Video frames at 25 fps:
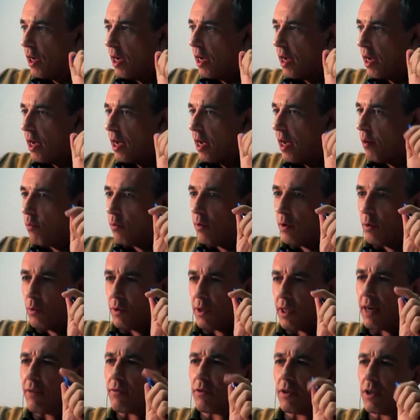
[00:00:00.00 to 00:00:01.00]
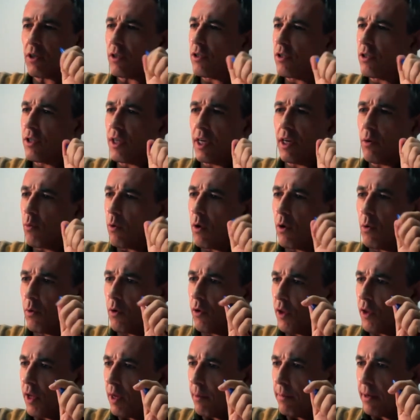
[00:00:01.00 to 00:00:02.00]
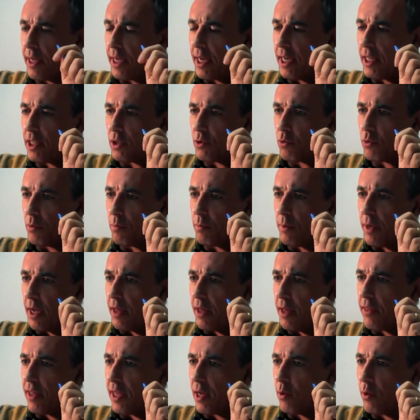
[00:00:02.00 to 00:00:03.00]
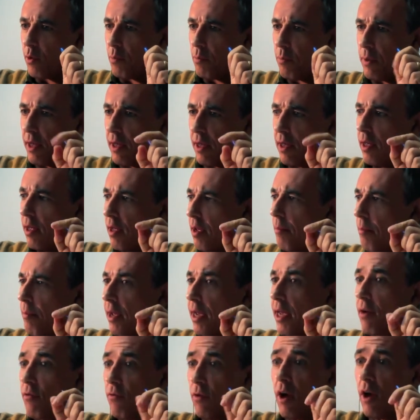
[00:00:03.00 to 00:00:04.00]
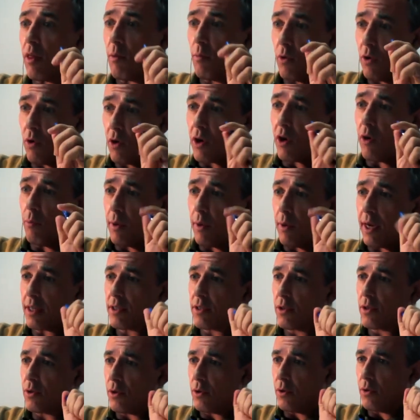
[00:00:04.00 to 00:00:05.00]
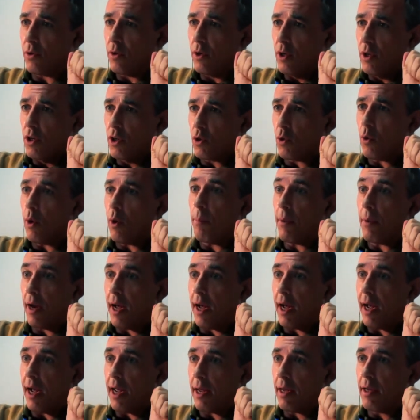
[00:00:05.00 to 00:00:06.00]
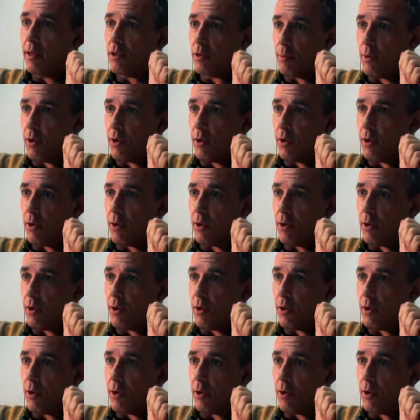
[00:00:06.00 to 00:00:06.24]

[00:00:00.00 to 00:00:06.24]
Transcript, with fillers: I, I would have to consider what what the implications would be. I think it would be make it rather more complex to to apply.